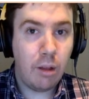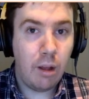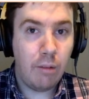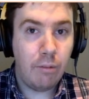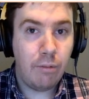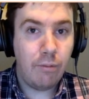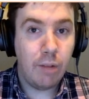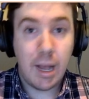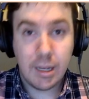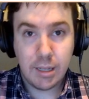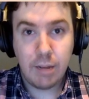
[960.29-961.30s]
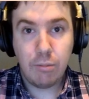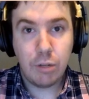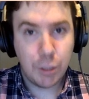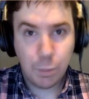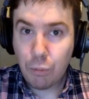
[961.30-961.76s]
of velocity,
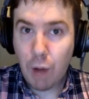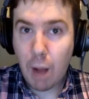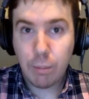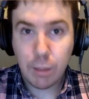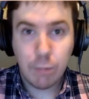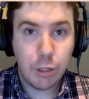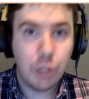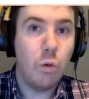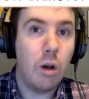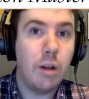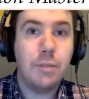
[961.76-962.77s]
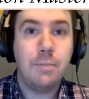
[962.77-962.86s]
which is probably what you want.